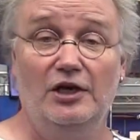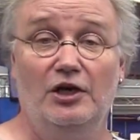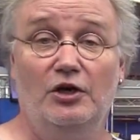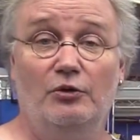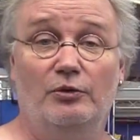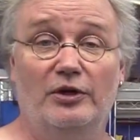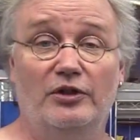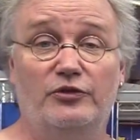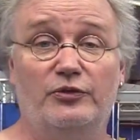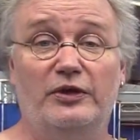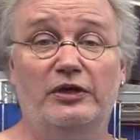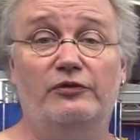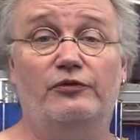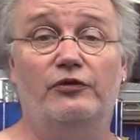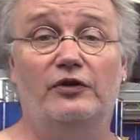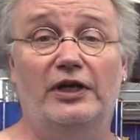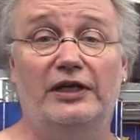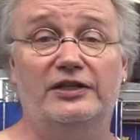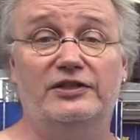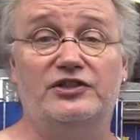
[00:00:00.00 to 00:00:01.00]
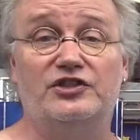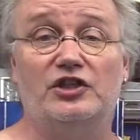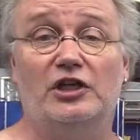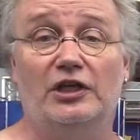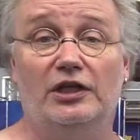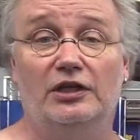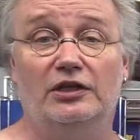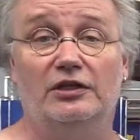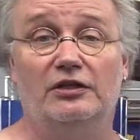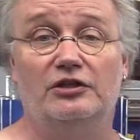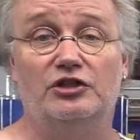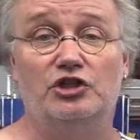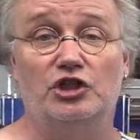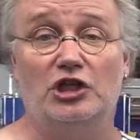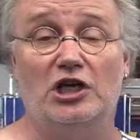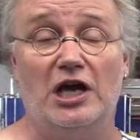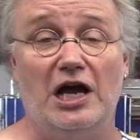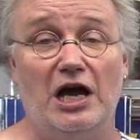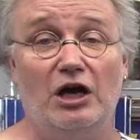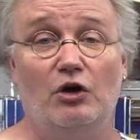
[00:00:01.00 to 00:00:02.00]
when three friends in
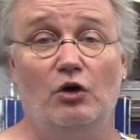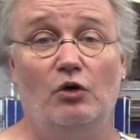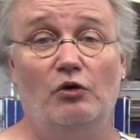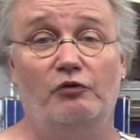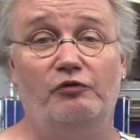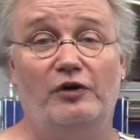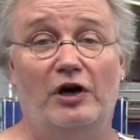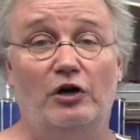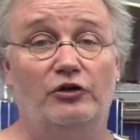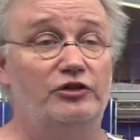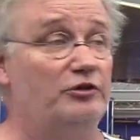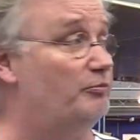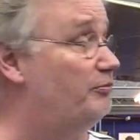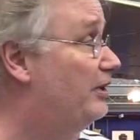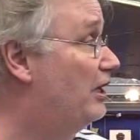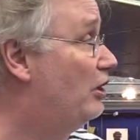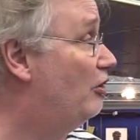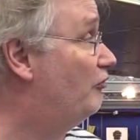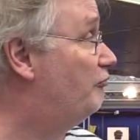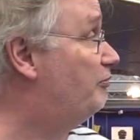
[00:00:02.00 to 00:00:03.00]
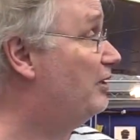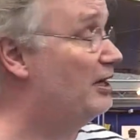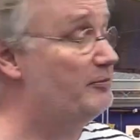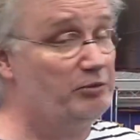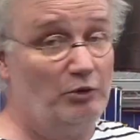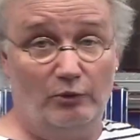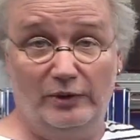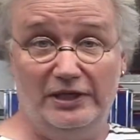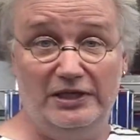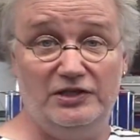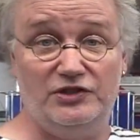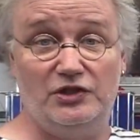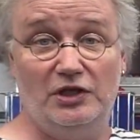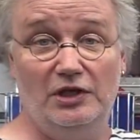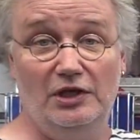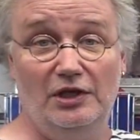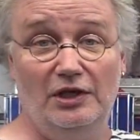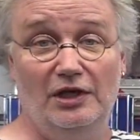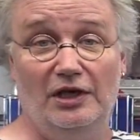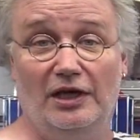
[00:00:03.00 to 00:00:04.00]
Chicago found a pair of Piper wings,
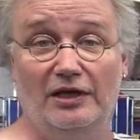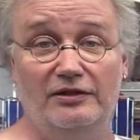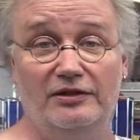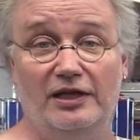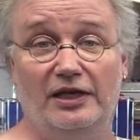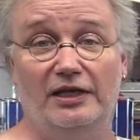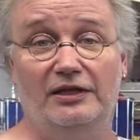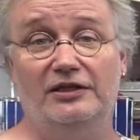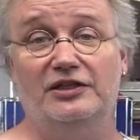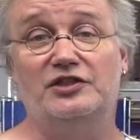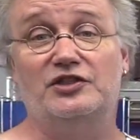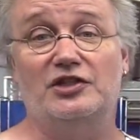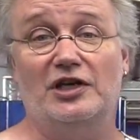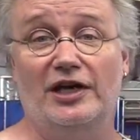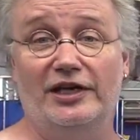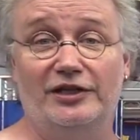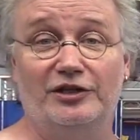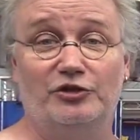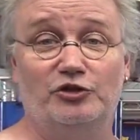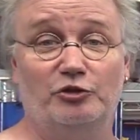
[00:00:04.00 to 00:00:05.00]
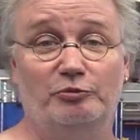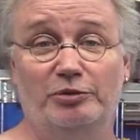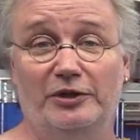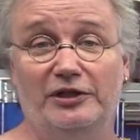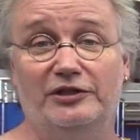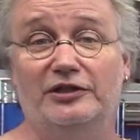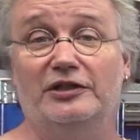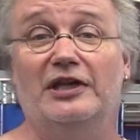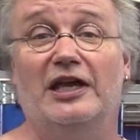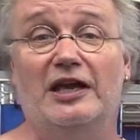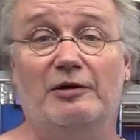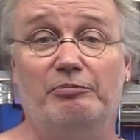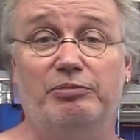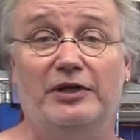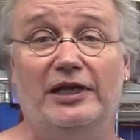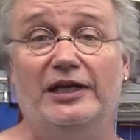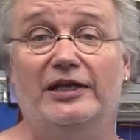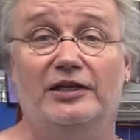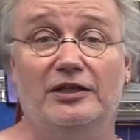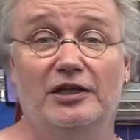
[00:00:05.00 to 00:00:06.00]
and they decided to build an
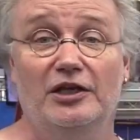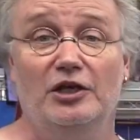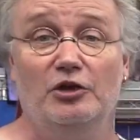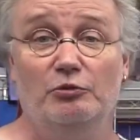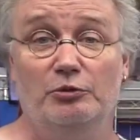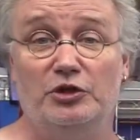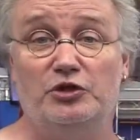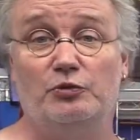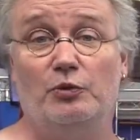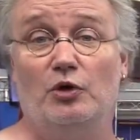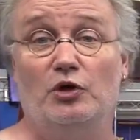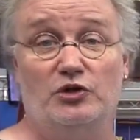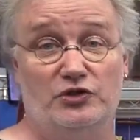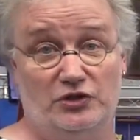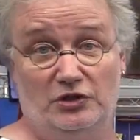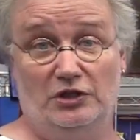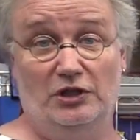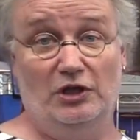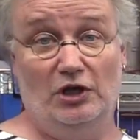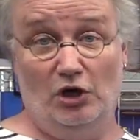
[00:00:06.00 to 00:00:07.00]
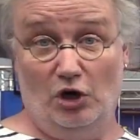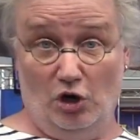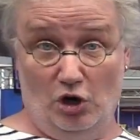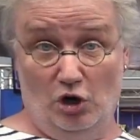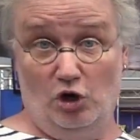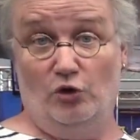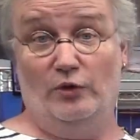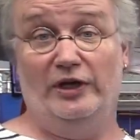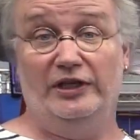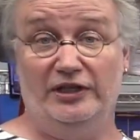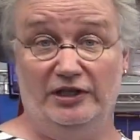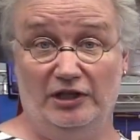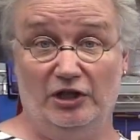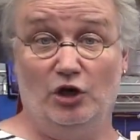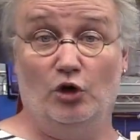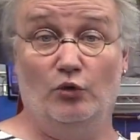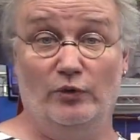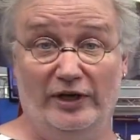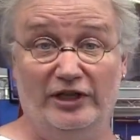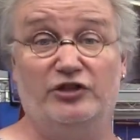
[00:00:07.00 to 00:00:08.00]
airplane which was already
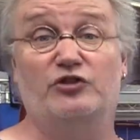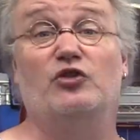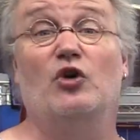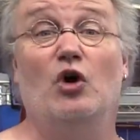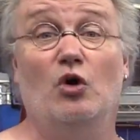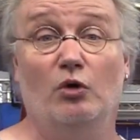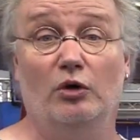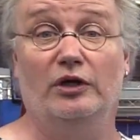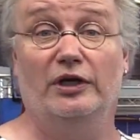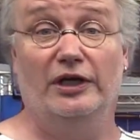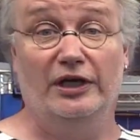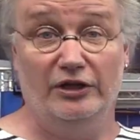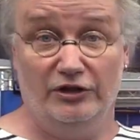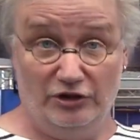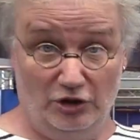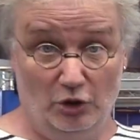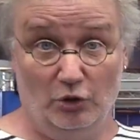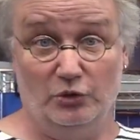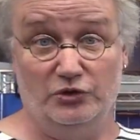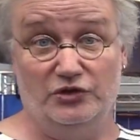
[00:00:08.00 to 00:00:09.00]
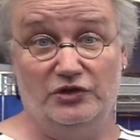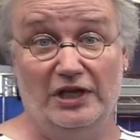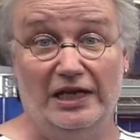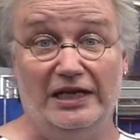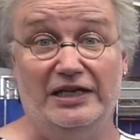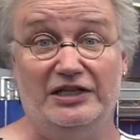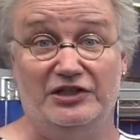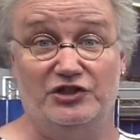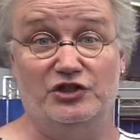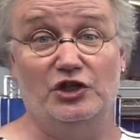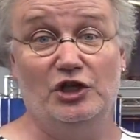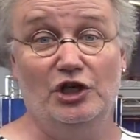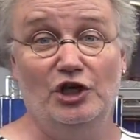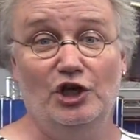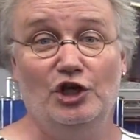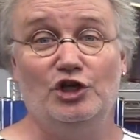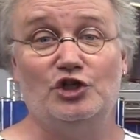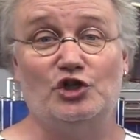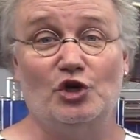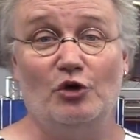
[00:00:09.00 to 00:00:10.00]
retro in those days.
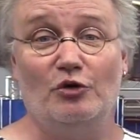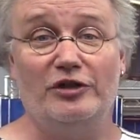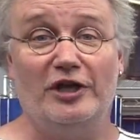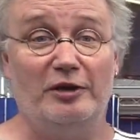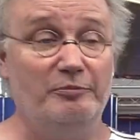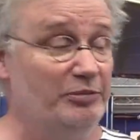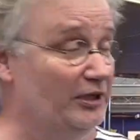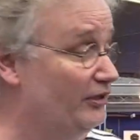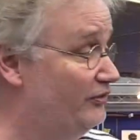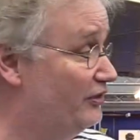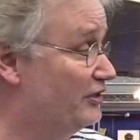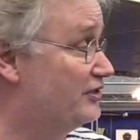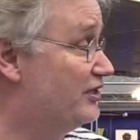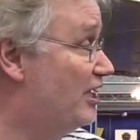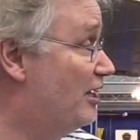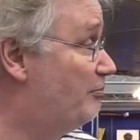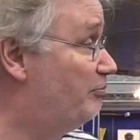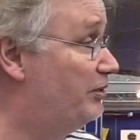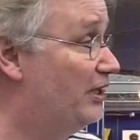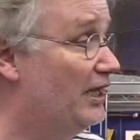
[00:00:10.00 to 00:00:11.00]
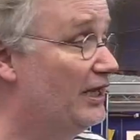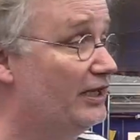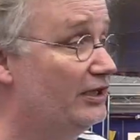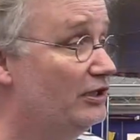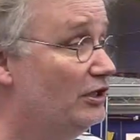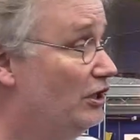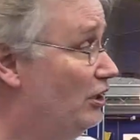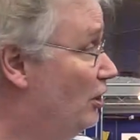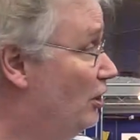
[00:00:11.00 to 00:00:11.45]
So they built this airplane